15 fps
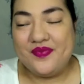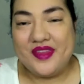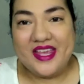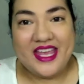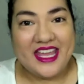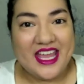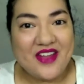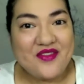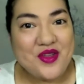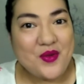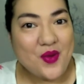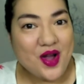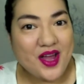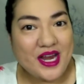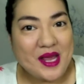Hey
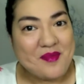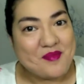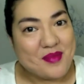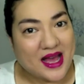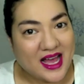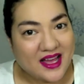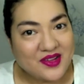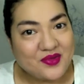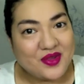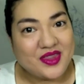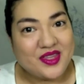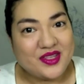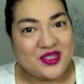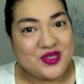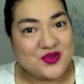everyone, I'm back with
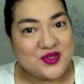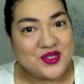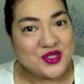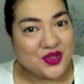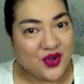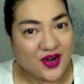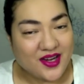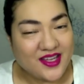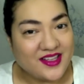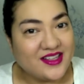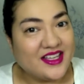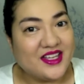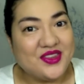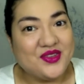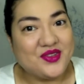a new tutorial
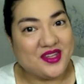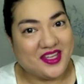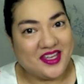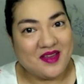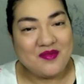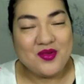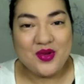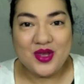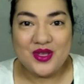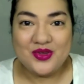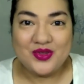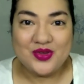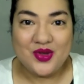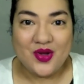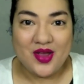and today I'm going
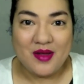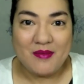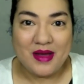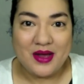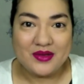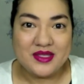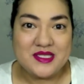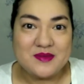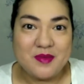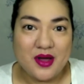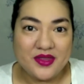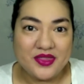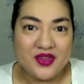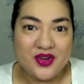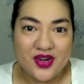to talk about
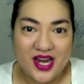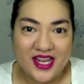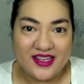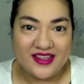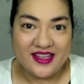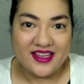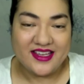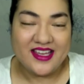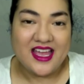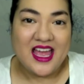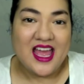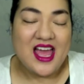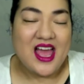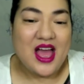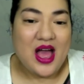spot correcting.
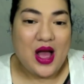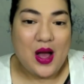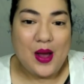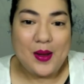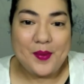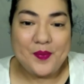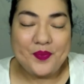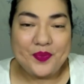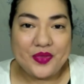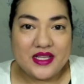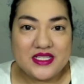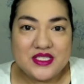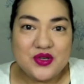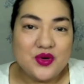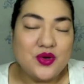
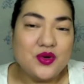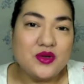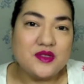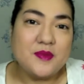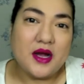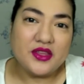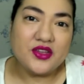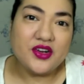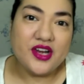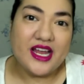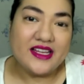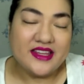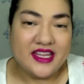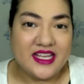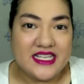So spot
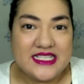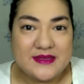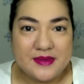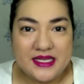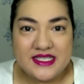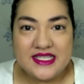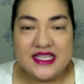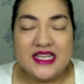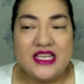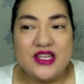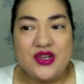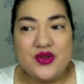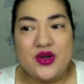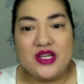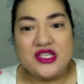correcting is basically,
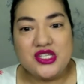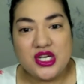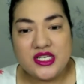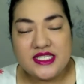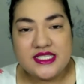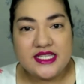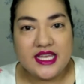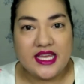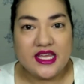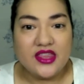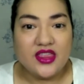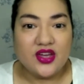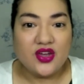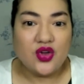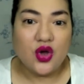adjusting
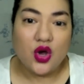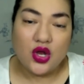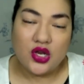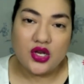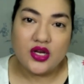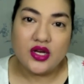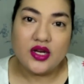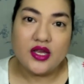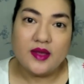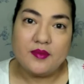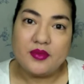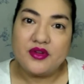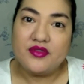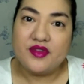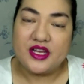the color
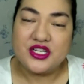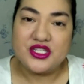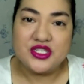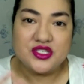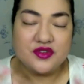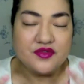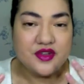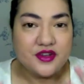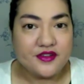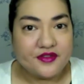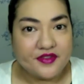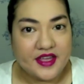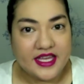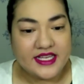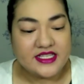imperfections of your
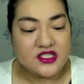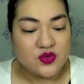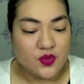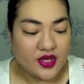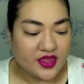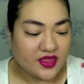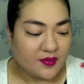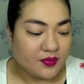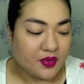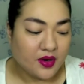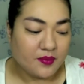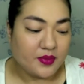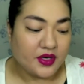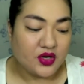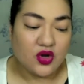face with the
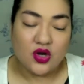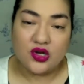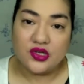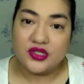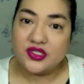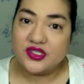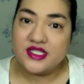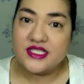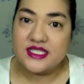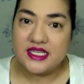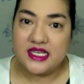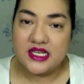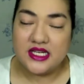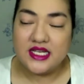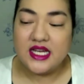proper colored
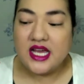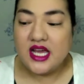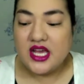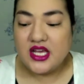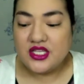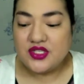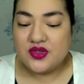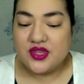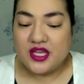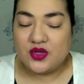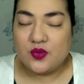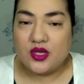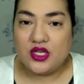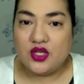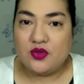concealer so that
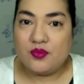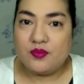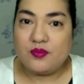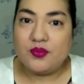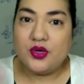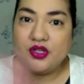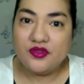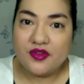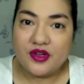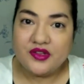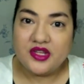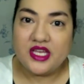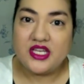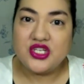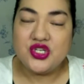when you put
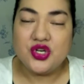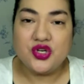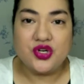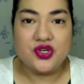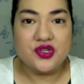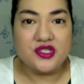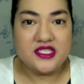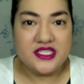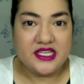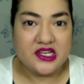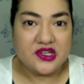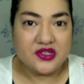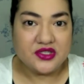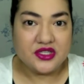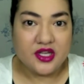foundation or
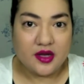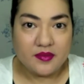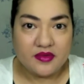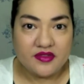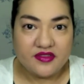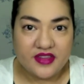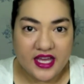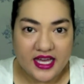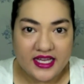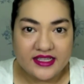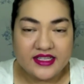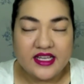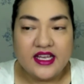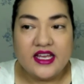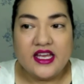concealer on top of
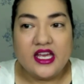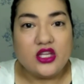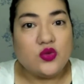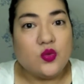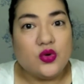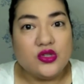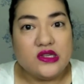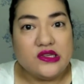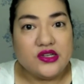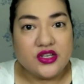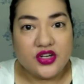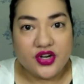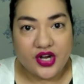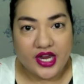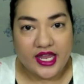that, it won't look
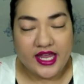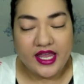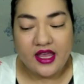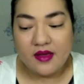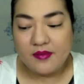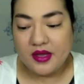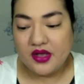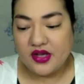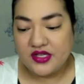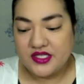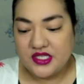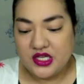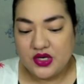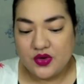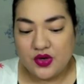gray
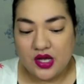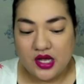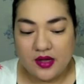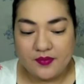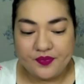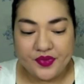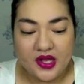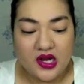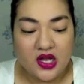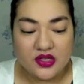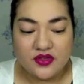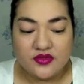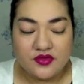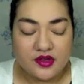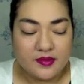because, a lot
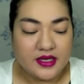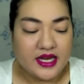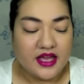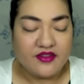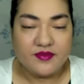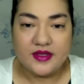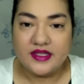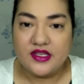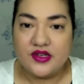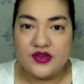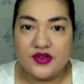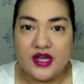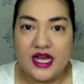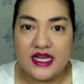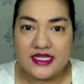of women have been,
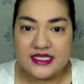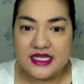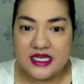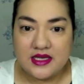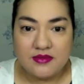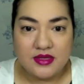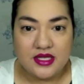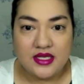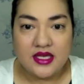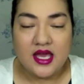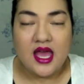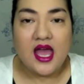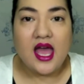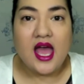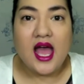asking me
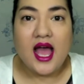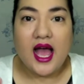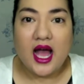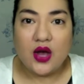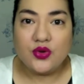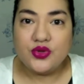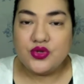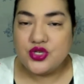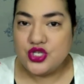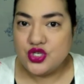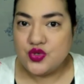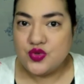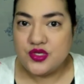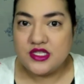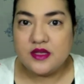how to
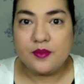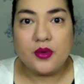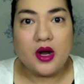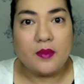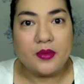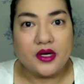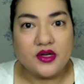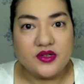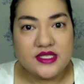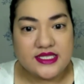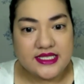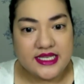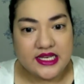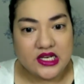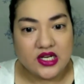choose the proper
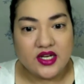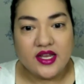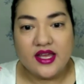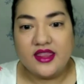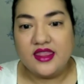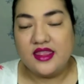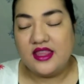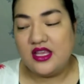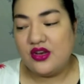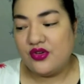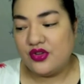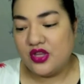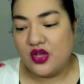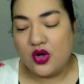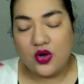concealer and,
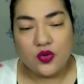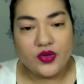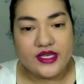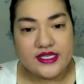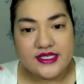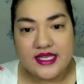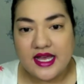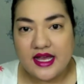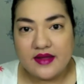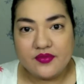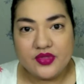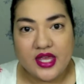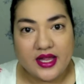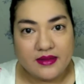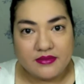they always
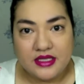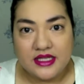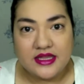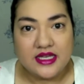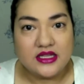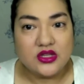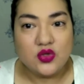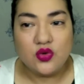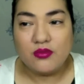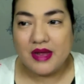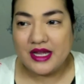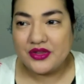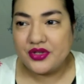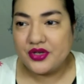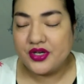tell me that no
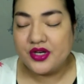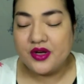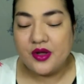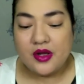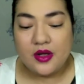matter